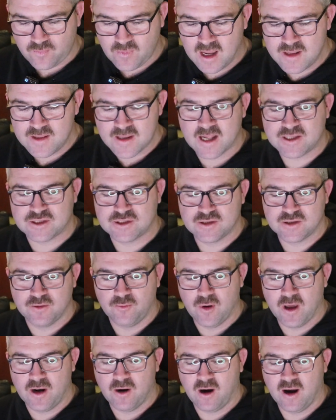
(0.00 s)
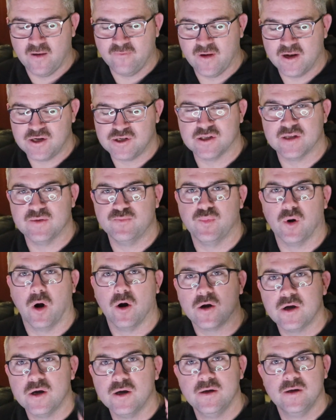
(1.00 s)
And that's when I eventually
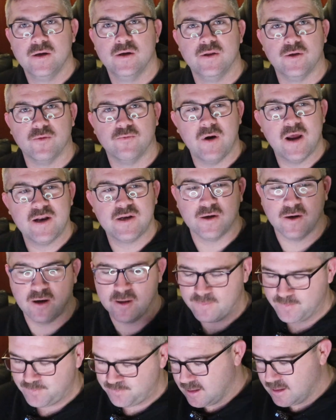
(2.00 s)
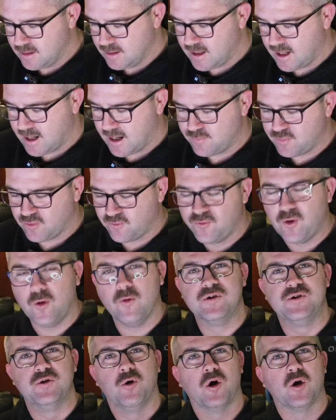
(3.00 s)
broke the red dot. Now, before
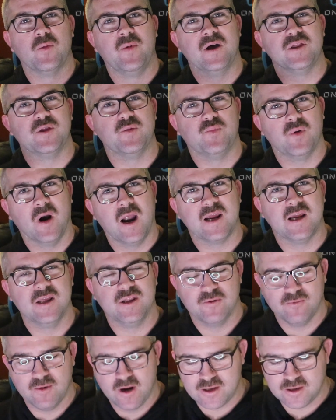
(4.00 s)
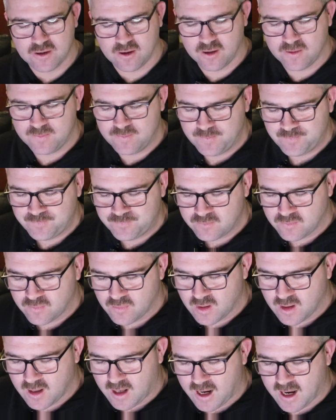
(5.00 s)
we talk about the break in the red dot
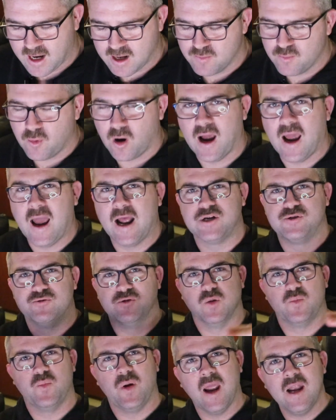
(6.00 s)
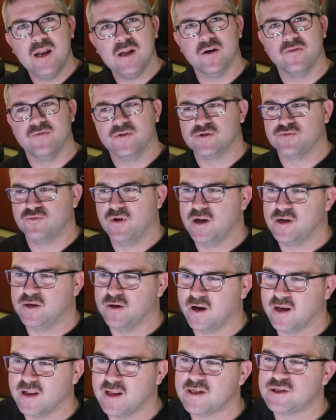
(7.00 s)
and my actual opinion of this red
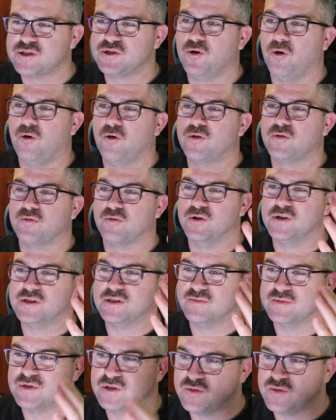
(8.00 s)
dot, let's talk through some